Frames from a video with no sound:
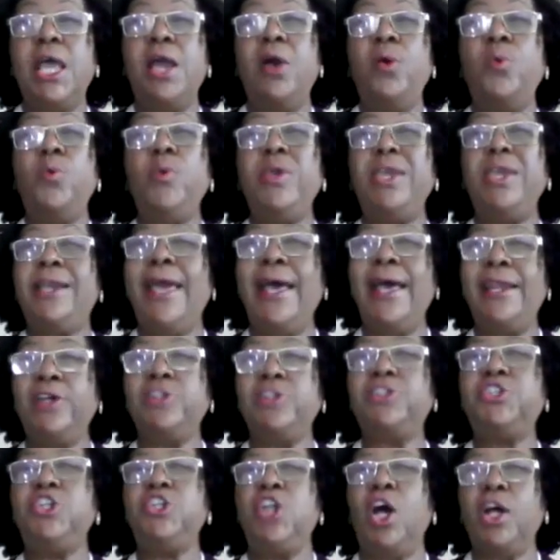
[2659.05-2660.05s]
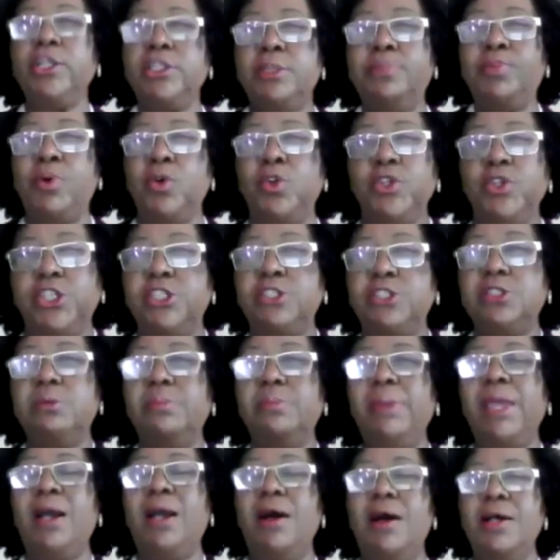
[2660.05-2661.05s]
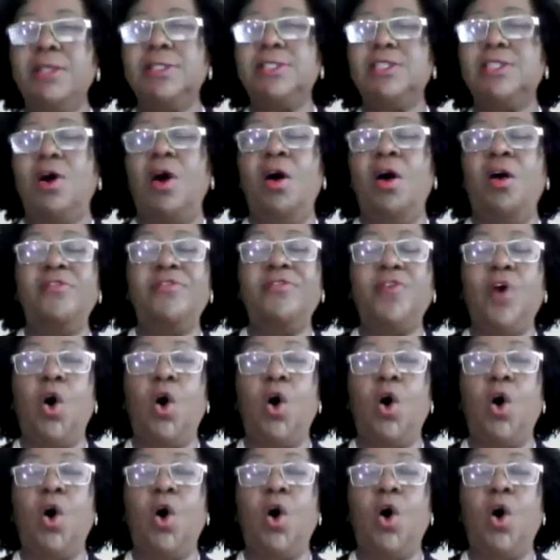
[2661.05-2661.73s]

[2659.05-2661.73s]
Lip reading: we cannot not push because of